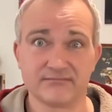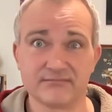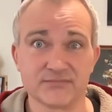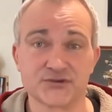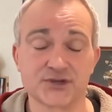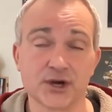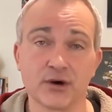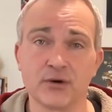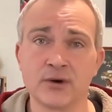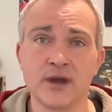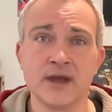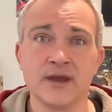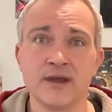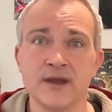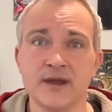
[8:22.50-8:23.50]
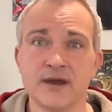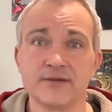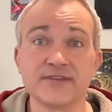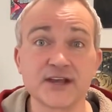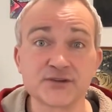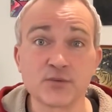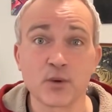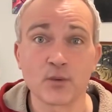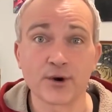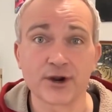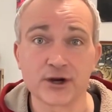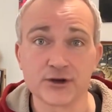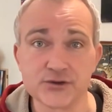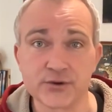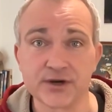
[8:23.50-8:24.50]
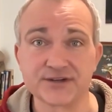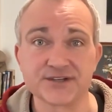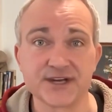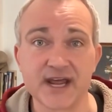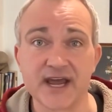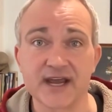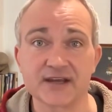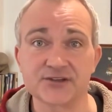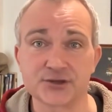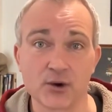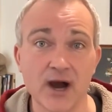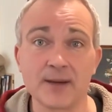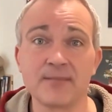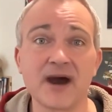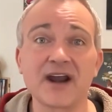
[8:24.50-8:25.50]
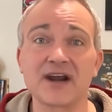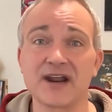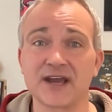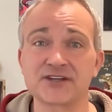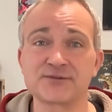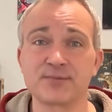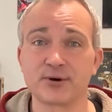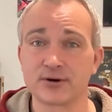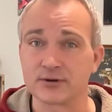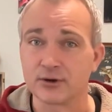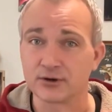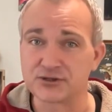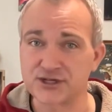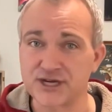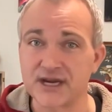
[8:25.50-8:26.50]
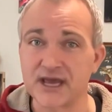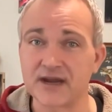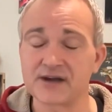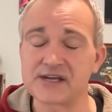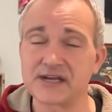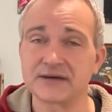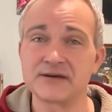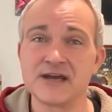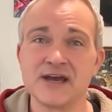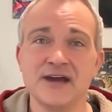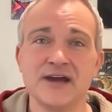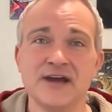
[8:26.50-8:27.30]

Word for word: And so that's what we're going to do here today. So I'm not an expert on gene editing.